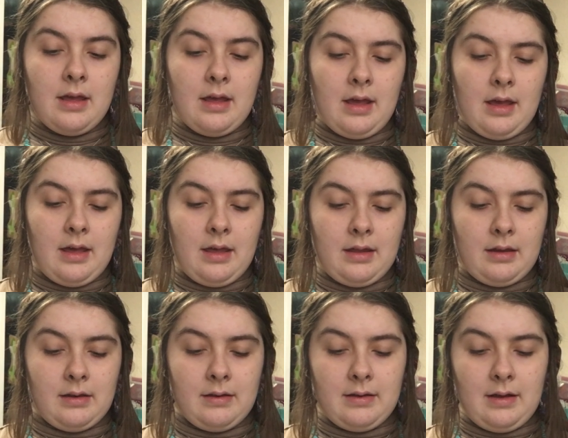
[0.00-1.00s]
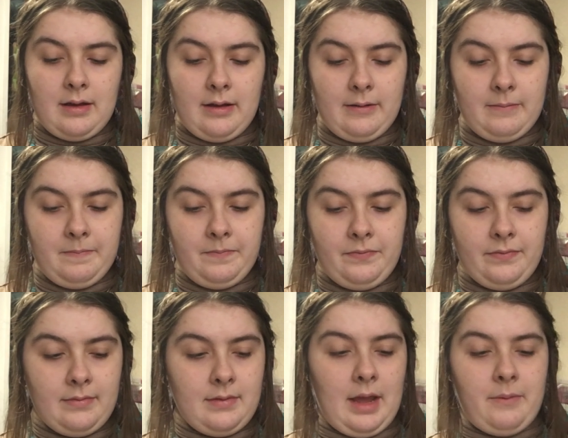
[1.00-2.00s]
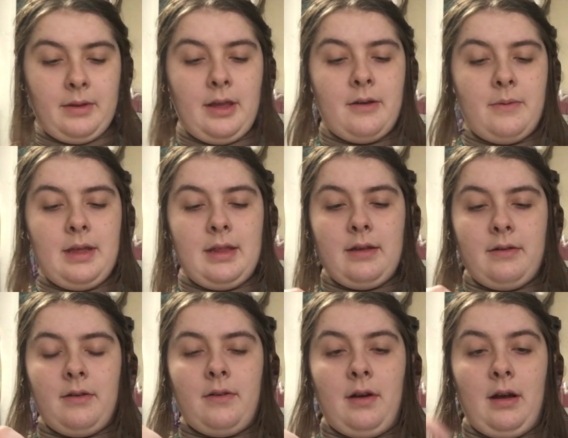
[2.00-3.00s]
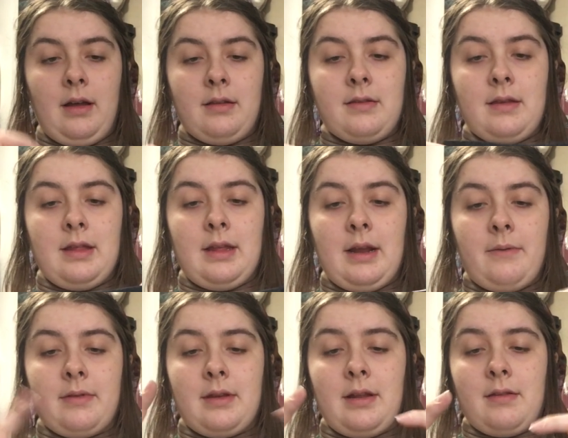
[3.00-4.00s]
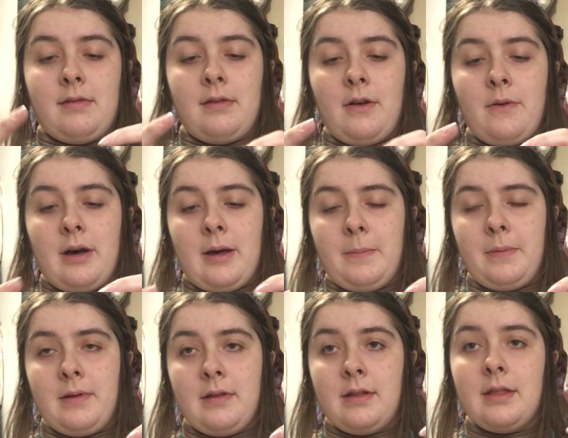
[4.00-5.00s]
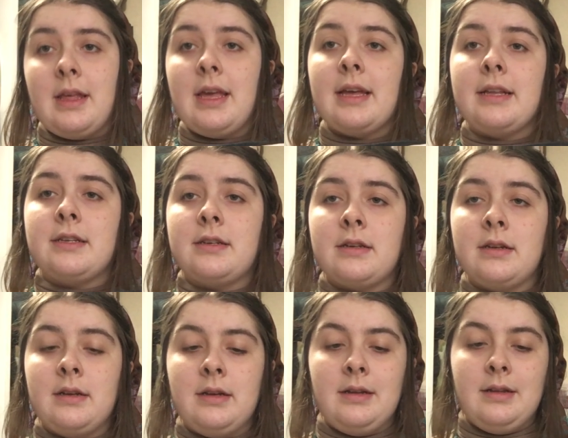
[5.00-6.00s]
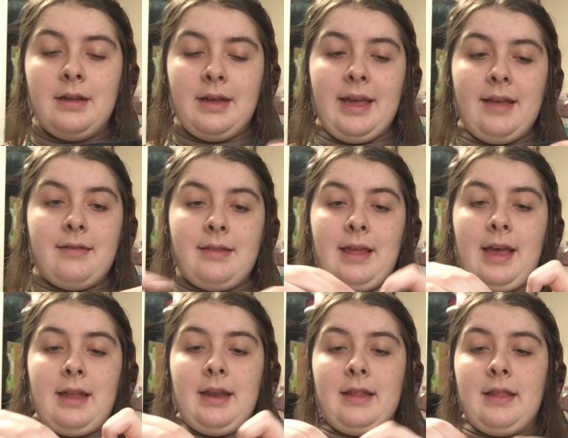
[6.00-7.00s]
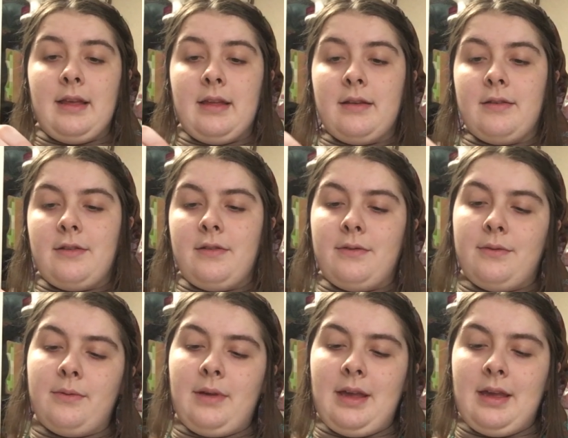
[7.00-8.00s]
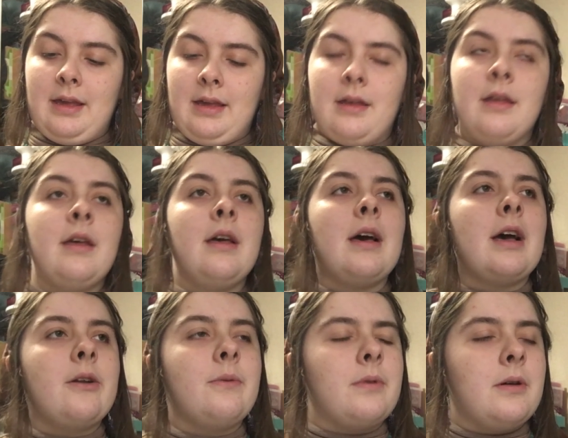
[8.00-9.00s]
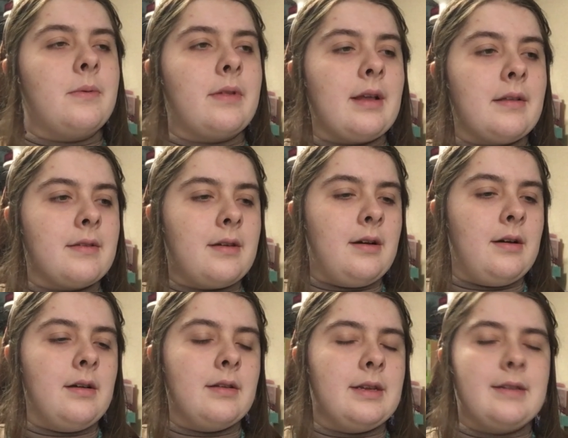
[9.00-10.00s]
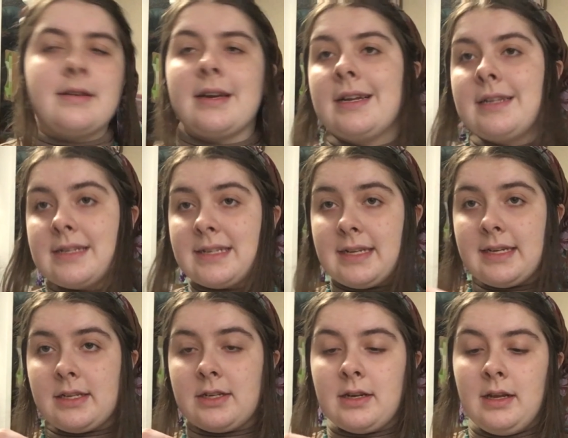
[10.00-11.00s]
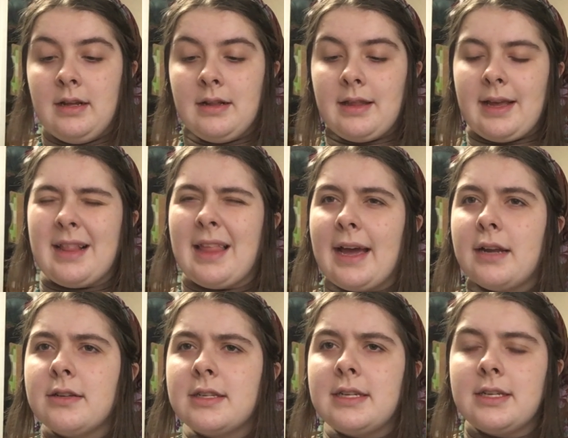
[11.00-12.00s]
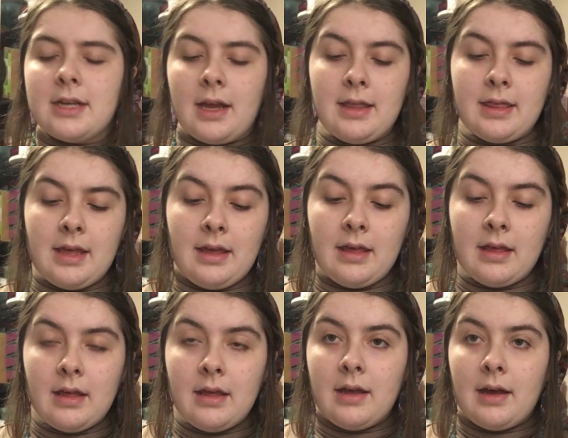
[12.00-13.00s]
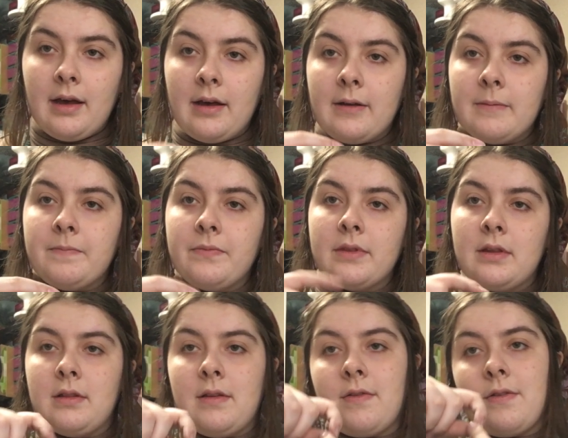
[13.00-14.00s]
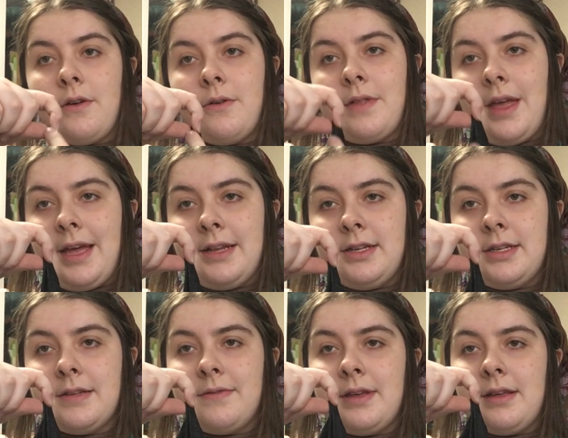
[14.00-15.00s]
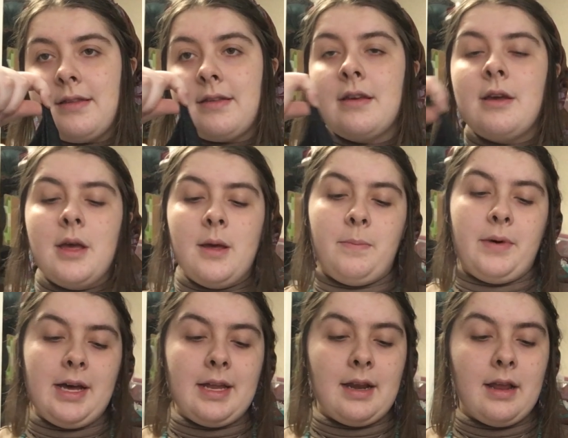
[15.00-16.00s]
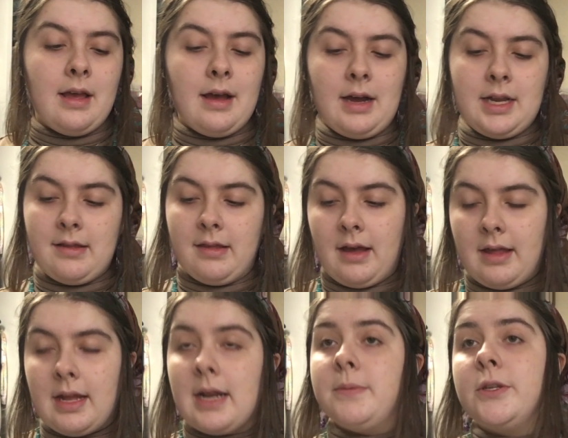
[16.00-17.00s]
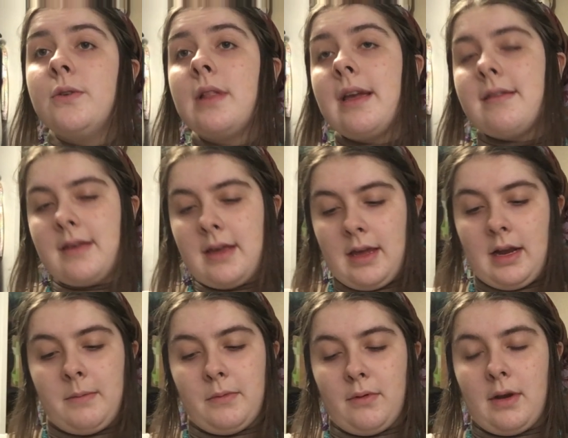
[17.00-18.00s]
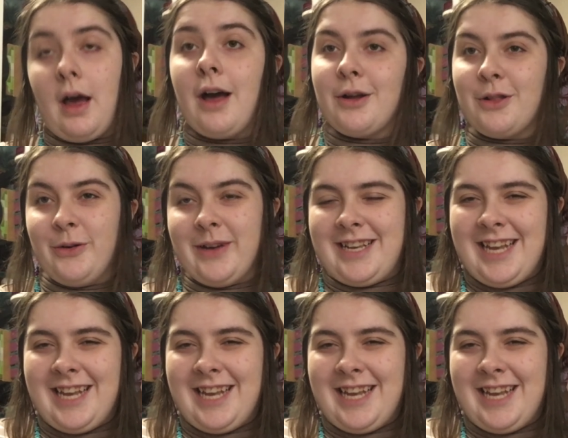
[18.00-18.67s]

And um, that would go in there across, and then I was going to sew up the edge against that and then do a I don't know what that's called. It's a kind of stitch, like a ladder stitch, I think, um, to sew the edges of this, but I decide that I'm too lazy and I'm going to hot glue it.